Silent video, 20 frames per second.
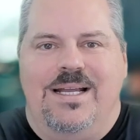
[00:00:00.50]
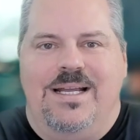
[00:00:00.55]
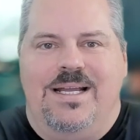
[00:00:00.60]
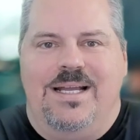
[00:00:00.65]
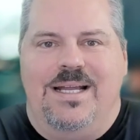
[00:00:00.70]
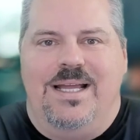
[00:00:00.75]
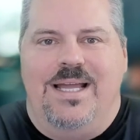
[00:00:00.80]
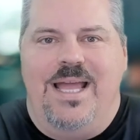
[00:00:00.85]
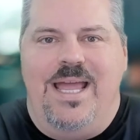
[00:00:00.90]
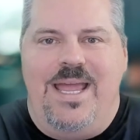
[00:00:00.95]

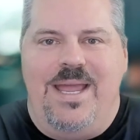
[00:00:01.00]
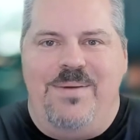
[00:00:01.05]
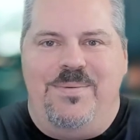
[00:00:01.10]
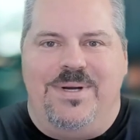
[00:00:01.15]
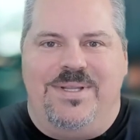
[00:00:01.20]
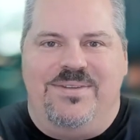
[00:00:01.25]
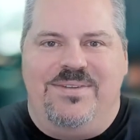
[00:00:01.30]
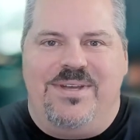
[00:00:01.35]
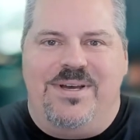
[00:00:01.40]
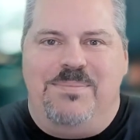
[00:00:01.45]
Hey,
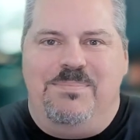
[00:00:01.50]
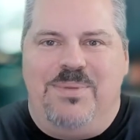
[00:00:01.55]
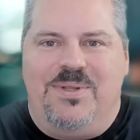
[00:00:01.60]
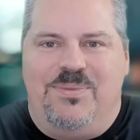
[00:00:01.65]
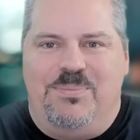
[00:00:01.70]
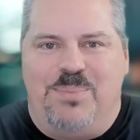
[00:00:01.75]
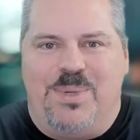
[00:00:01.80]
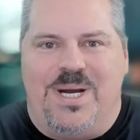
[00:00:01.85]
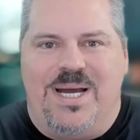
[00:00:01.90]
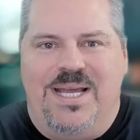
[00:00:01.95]
what's up? It's
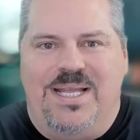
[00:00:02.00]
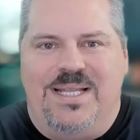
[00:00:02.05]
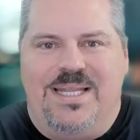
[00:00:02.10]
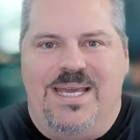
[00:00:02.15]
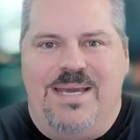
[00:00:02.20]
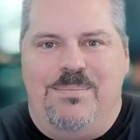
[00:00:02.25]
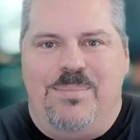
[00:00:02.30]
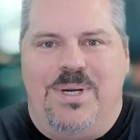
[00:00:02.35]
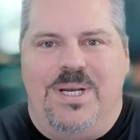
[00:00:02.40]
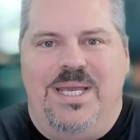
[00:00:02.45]
Brian
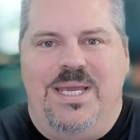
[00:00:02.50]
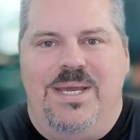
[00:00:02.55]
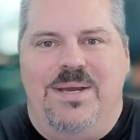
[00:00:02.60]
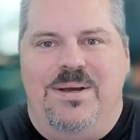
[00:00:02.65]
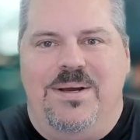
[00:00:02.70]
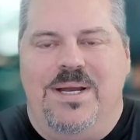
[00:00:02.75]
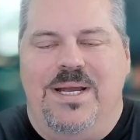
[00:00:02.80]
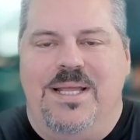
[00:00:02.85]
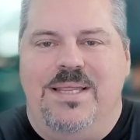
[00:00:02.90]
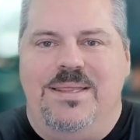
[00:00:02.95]
Lambert
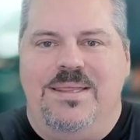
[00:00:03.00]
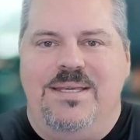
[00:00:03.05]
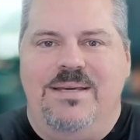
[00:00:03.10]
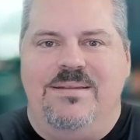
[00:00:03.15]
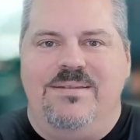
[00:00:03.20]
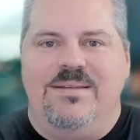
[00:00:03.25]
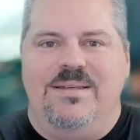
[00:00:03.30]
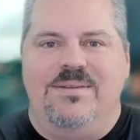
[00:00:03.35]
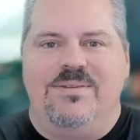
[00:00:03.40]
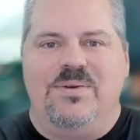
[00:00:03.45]
here, and
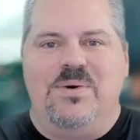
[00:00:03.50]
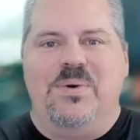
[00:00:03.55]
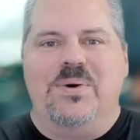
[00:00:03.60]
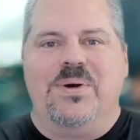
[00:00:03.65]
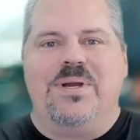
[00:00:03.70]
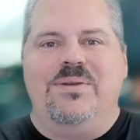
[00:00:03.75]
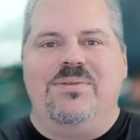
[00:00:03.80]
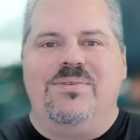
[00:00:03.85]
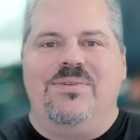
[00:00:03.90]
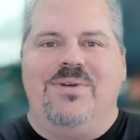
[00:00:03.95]
this is
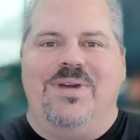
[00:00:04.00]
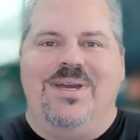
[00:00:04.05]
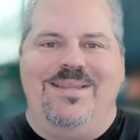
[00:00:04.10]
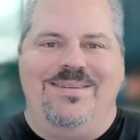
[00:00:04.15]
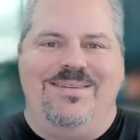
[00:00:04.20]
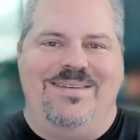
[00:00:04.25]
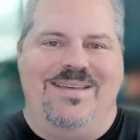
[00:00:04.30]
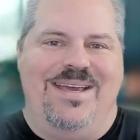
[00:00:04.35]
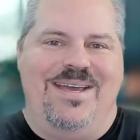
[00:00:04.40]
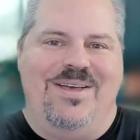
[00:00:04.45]
Orchestrate
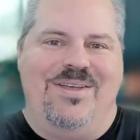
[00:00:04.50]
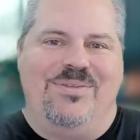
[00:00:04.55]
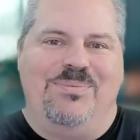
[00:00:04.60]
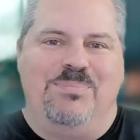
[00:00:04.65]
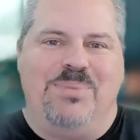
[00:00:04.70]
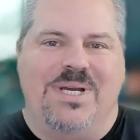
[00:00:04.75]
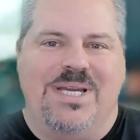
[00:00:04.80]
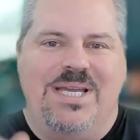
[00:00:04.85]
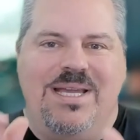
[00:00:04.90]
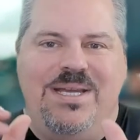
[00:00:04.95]
Sales,
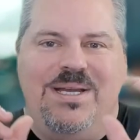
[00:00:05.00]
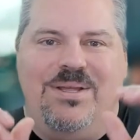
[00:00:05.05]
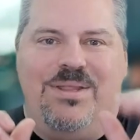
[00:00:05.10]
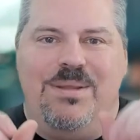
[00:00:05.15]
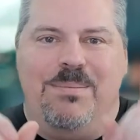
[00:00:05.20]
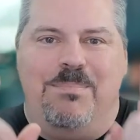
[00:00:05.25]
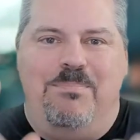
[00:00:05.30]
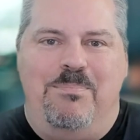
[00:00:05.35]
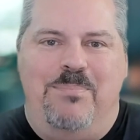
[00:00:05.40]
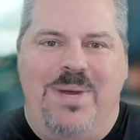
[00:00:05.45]
bringing you
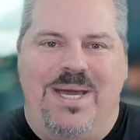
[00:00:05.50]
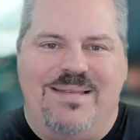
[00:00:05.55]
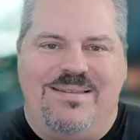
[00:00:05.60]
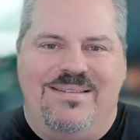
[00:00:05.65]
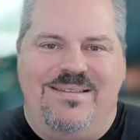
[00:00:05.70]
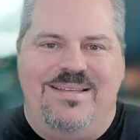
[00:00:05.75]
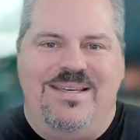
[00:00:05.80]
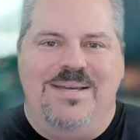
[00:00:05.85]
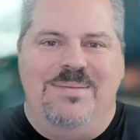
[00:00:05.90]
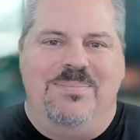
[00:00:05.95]
the best
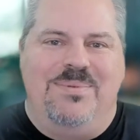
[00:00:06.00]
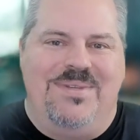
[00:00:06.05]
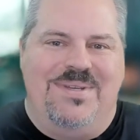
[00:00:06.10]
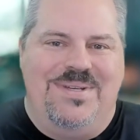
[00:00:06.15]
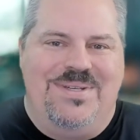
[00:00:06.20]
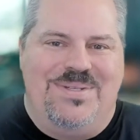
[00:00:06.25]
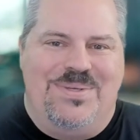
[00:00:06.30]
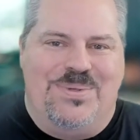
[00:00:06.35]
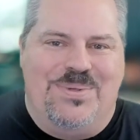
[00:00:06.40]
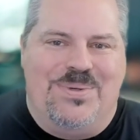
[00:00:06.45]
tips and
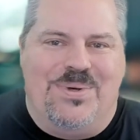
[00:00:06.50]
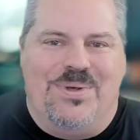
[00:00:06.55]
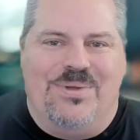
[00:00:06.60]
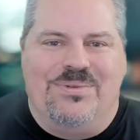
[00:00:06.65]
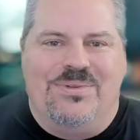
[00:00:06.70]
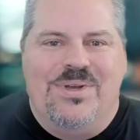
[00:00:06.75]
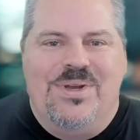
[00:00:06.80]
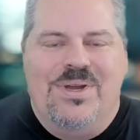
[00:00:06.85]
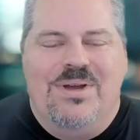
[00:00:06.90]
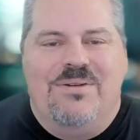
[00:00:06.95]
tools
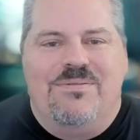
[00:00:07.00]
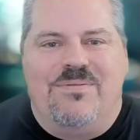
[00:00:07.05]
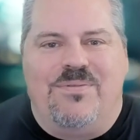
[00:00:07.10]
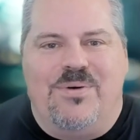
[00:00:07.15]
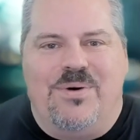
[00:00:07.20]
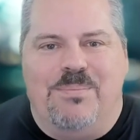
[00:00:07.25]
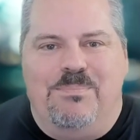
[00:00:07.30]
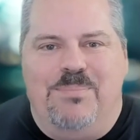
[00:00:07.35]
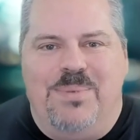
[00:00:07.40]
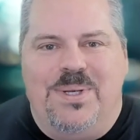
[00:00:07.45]

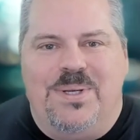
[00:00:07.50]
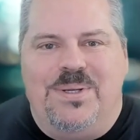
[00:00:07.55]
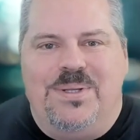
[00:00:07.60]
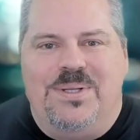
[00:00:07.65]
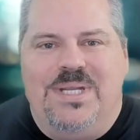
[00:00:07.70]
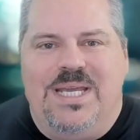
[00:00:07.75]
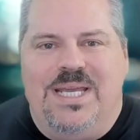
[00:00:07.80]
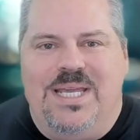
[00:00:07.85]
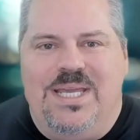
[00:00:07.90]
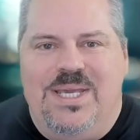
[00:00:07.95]
for
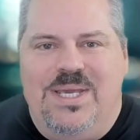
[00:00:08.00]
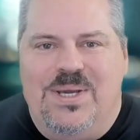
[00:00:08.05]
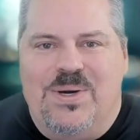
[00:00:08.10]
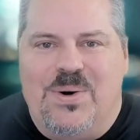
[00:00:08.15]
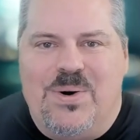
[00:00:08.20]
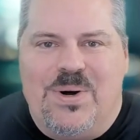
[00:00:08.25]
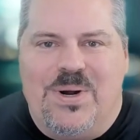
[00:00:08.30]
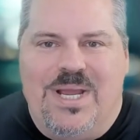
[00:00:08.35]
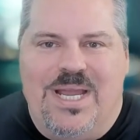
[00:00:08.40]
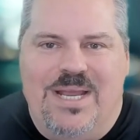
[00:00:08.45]
building
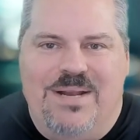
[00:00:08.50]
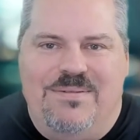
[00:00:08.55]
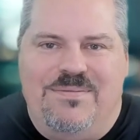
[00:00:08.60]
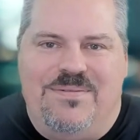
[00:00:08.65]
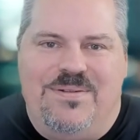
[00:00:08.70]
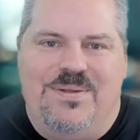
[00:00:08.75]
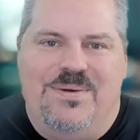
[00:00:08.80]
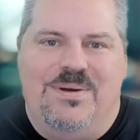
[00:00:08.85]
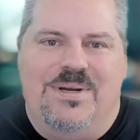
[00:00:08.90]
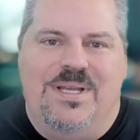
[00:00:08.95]
your
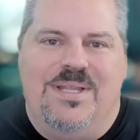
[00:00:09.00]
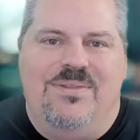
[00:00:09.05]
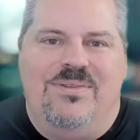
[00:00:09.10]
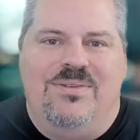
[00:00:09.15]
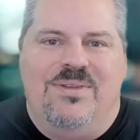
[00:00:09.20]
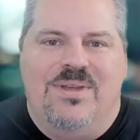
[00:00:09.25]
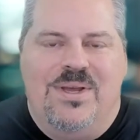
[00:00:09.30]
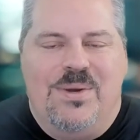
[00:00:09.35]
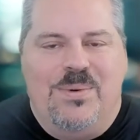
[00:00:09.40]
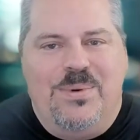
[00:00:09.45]
influence
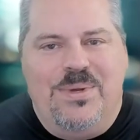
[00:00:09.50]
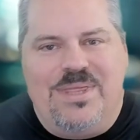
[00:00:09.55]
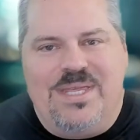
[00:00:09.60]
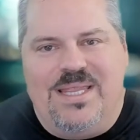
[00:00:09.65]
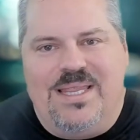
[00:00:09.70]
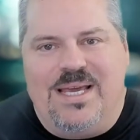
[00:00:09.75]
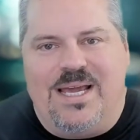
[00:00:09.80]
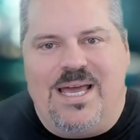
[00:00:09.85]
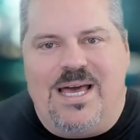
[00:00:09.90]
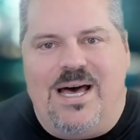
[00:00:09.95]
within
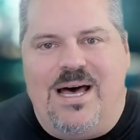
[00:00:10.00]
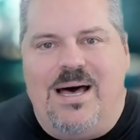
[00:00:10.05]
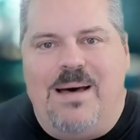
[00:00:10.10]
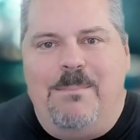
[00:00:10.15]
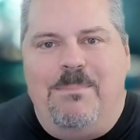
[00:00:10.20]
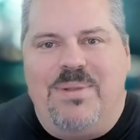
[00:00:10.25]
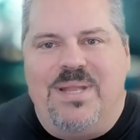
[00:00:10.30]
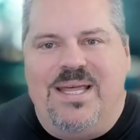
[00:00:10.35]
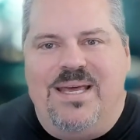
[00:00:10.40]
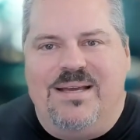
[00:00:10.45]
the
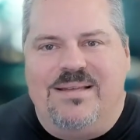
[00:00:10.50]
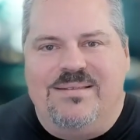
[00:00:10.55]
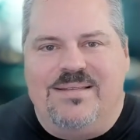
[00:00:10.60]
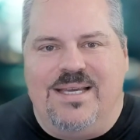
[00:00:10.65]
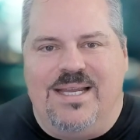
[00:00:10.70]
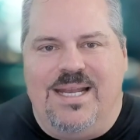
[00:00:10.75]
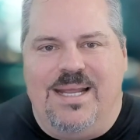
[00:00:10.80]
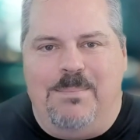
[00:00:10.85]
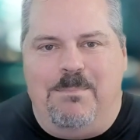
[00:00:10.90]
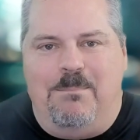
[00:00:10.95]
complex
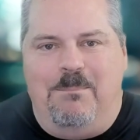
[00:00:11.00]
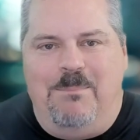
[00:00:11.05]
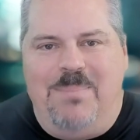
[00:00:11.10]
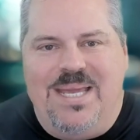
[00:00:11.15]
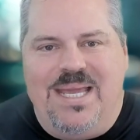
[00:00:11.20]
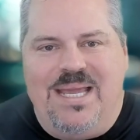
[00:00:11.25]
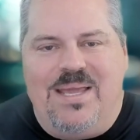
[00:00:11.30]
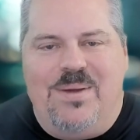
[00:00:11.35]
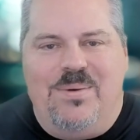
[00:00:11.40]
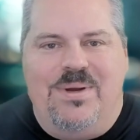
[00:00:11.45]
and
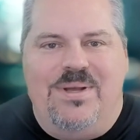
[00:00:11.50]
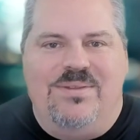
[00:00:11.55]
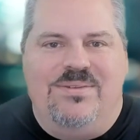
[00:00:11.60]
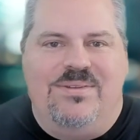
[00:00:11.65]
ambiguous